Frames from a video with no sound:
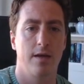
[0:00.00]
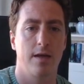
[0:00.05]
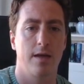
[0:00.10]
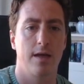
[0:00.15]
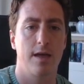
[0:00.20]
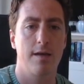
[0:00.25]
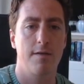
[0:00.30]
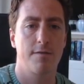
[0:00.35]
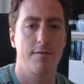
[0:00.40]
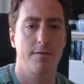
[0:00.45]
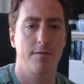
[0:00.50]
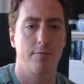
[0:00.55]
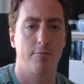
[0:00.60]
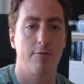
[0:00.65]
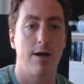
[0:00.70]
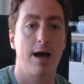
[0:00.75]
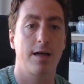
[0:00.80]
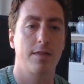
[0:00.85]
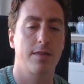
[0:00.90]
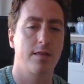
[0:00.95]
if
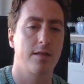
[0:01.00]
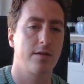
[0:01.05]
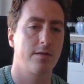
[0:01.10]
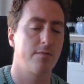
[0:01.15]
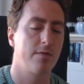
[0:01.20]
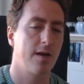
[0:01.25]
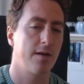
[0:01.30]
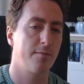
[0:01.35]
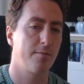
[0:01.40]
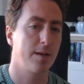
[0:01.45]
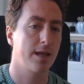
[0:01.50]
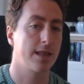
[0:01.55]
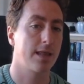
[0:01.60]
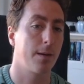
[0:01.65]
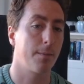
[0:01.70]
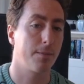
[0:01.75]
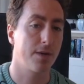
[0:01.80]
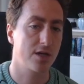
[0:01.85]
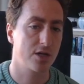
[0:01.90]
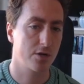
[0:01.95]
rather than developing their
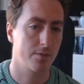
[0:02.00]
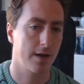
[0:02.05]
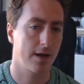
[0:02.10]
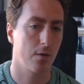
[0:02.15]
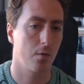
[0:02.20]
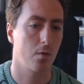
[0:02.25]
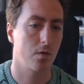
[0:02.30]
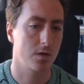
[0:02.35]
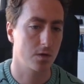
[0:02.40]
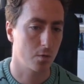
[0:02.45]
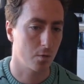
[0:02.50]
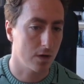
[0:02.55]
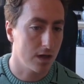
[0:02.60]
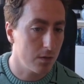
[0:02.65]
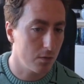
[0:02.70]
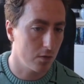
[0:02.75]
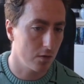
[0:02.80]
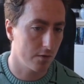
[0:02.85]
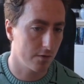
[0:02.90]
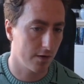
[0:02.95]
bishop out, once we
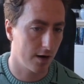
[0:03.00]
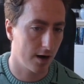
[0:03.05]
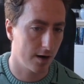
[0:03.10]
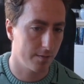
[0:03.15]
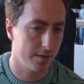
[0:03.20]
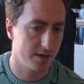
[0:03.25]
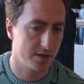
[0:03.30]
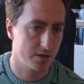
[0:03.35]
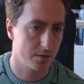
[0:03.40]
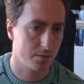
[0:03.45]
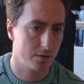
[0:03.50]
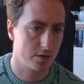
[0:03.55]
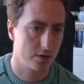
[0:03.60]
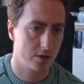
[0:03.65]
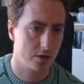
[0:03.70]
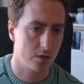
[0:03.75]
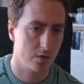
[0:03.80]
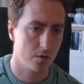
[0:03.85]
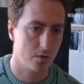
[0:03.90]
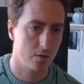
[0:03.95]
move our bishop
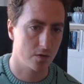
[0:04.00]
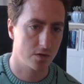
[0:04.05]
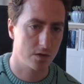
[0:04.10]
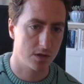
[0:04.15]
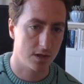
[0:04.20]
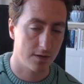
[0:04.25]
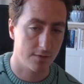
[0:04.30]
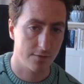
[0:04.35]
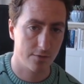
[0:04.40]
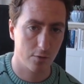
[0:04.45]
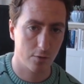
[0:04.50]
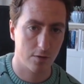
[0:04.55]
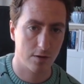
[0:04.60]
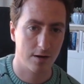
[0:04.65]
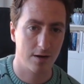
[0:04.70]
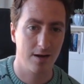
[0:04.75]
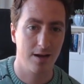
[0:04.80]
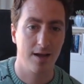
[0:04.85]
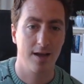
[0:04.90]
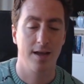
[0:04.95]
to c4,
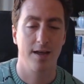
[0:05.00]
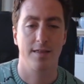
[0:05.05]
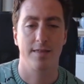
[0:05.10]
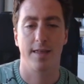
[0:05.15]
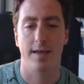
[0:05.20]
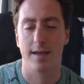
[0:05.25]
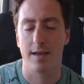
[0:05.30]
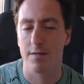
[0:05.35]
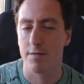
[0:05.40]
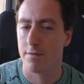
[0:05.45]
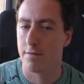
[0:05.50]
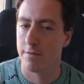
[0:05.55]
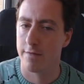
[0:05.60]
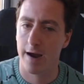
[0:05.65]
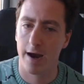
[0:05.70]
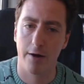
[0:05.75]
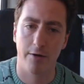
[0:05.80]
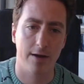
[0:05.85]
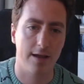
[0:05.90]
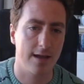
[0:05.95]
they can
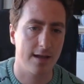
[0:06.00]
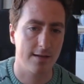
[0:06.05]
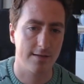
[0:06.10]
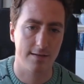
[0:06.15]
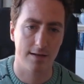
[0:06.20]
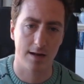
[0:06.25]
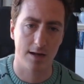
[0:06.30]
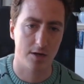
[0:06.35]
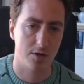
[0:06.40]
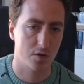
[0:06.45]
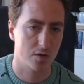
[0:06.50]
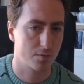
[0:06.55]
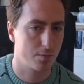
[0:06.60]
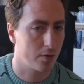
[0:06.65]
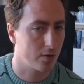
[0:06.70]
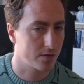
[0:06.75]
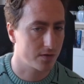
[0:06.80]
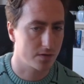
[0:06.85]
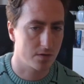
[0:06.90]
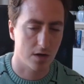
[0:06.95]
very easily just
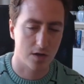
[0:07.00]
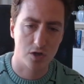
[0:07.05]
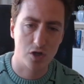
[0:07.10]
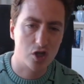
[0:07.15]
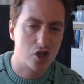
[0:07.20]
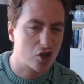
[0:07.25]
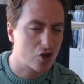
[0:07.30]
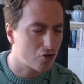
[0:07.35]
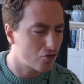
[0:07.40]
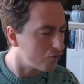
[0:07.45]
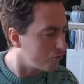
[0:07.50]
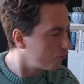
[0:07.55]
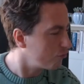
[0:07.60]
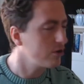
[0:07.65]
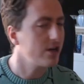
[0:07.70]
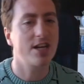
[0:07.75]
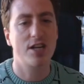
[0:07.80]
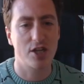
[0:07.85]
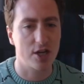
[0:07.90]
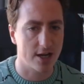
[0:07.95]
put the
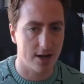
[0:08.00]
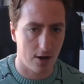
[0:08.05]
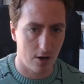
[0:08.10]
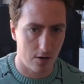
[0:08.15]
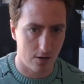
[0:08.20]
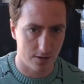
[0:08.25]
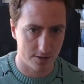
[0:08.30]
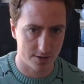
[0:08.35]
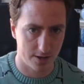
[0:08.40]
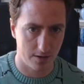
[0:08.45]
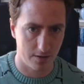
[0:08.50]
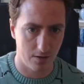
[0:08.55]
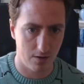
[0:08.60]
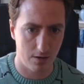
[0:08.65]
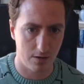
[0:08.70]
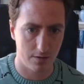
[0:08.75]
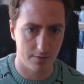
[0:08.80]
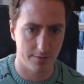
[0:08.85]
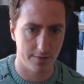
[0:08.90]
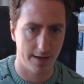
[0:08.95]
screeching halt on
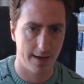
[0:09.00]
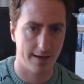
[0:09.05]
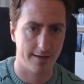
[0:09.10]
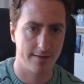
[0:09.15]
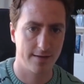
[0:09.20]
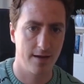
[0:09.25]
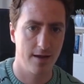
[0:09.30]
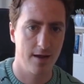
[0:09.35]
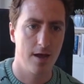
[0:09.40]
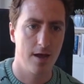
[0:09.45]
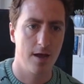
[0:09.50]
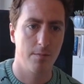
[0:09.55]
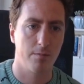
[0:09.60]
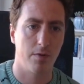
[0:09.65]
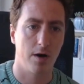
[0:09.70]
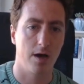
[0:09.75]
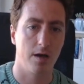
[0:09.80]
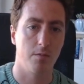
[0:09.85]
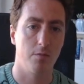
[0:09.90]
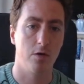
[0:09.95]
all of that
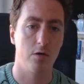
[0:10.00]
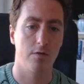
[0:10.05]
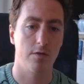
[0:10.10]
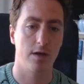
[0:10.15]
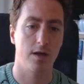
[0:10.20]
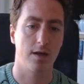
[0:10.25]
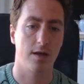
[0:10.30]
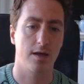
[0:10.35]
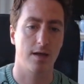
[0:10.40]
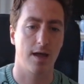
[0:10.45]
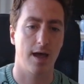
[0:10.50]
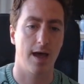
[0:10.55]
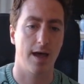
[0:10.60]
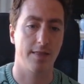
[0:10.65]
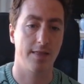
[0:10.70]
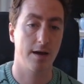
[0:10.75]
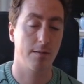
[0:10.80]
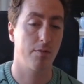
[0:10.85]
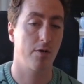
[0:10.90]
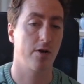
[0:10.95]
by moving
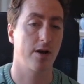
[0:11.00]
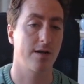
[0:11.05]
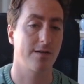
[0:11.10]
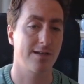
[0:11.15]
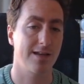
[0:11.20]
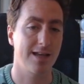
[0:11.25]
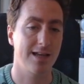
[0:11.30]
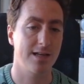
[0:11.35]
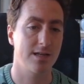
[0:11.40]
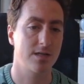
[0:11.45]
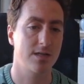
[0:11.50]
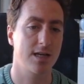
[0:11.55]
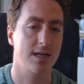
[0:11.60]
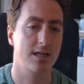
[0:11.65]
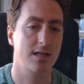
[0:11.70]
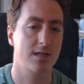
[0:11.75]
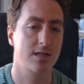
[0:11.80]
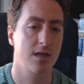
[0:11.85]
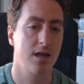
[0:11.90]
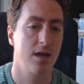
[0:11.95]
their pawn out to
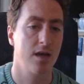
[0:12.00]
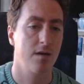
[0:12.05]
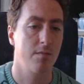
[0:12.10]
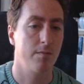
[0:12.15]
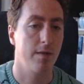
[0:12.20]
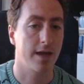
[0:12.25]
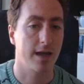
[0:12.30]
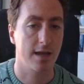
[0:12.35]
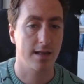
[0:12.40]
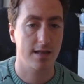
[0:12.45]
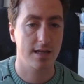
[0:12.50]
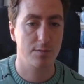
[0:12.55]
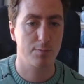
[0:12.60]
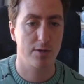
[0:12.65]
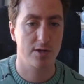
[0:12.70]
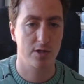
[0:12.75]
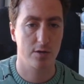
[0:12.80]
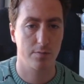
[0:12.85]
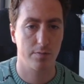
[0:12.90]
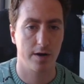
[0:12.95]
e6, making this
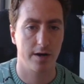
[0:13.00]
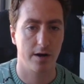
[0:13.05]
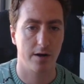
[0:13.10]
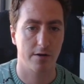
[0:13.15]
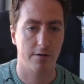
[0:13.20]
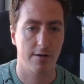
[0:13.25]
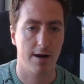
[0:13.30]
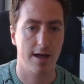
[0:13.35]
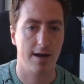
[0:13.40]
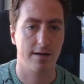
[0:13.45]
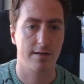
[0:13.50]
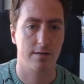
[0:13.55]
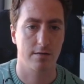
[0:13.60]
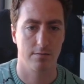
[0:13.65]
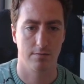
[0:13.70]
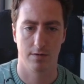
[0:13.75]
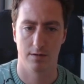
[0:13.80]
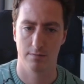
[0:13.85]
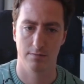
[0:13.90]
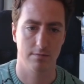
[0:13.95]
bishop bite on granite,
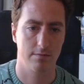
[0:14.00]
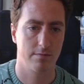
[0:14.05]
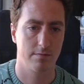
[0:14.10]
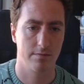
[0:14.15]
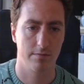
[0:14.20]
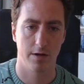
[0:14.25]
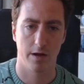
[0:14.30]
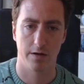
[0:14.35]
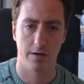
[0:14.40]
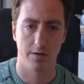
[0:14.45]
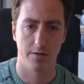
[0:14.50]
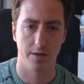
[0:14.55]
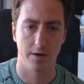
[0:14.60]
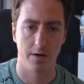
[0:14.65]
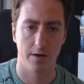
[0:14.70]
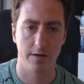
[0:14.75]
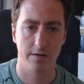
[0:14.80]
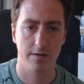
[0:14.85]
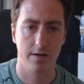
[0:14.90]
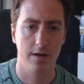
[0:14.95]
no, not on the
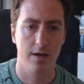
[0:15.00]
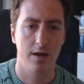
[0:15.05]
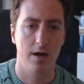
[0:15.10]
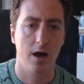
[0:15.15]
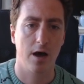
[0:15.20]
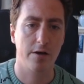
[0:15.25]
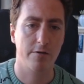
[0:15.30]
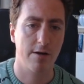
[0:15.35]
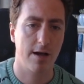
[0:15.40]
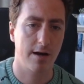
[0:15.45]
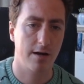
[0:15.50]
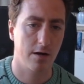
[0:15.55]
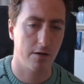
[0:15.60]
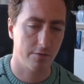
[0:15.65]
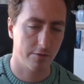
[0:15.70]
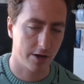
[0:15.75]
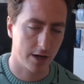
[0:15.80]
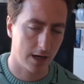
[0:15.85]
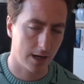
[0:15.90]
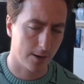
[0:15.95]
knight, on granite
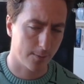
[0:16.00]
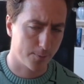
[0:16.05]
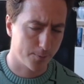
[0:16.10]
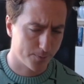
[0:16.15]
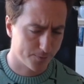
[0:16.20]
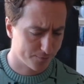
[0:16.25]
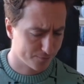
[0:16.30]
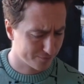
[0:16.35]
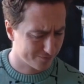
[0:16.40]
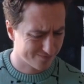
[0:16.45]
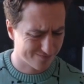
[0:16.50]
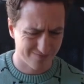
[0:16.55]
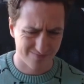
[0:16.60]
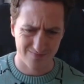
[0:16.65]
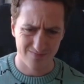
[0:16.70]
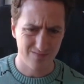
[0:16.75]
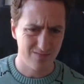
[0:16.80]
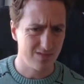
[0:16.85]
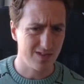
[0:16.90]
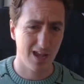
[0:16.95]
over here.
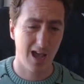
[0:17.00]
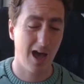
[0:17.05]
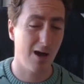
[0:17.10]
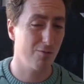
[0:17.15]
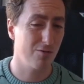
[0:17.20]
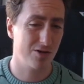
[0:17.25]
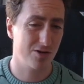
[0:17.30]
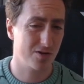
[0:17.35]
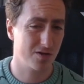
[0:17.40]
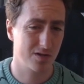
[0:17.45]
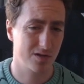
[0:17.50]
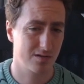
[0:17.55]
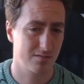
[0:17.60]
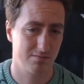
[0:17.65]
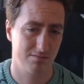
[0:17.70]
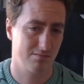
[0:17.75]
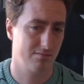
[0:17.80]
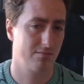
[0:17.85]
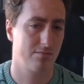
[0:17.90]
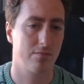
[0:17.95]
And we're just
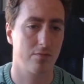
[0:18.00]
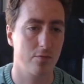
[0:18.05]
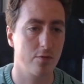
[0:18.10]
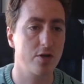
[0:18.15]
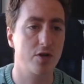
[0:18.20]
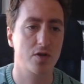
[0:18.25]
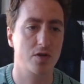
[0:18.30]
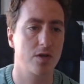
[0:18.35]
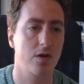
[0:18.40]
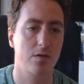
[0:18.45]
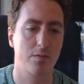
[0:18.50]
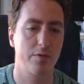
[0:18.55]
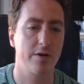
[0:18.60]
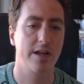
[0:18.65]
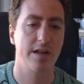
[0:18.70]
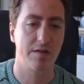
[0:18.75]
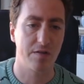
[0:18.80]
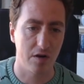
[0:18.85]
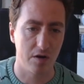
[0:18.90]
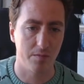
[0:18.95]
we just look
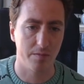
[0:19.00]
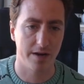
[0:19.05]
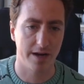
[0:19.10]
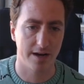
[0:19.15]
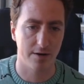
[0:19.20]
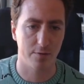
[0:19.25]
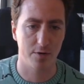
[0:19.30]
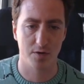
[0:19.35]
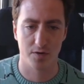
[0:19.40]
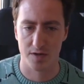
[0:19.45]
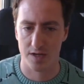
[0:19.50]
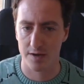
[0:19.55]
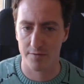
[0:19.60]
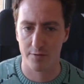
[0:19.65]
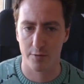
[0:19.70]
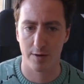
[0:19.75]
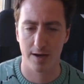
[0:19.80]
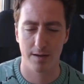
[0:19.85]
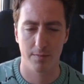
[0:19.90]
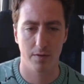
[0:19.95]
pretty dumb here. We've just given
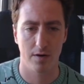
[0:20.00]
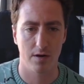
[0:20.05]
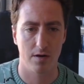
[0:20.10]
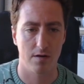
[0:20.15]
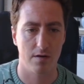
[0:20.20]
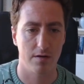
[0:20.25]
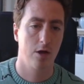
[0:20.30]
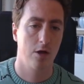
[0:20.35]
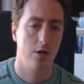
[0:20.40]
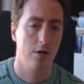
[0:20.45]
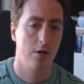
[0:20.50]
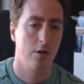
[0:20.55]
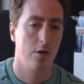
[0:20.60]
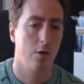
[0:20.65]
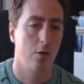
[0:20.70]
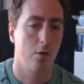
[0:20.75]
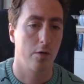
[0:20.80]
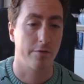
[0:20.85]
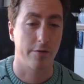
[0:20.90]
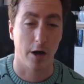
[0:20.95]
away a pawn.
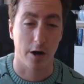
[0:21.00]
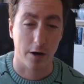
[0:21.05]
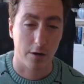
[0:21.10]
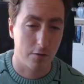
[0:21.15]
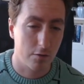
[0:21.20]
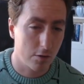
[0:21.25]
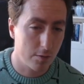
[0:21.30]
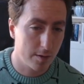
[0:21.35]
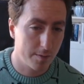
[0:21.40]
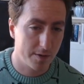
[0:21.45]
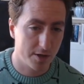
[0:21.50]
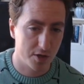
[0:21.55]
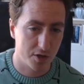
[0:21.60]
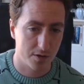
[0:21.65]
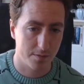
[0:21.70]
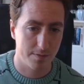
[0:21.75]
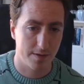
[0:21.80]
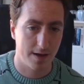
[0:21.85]
We've got a crummy bishop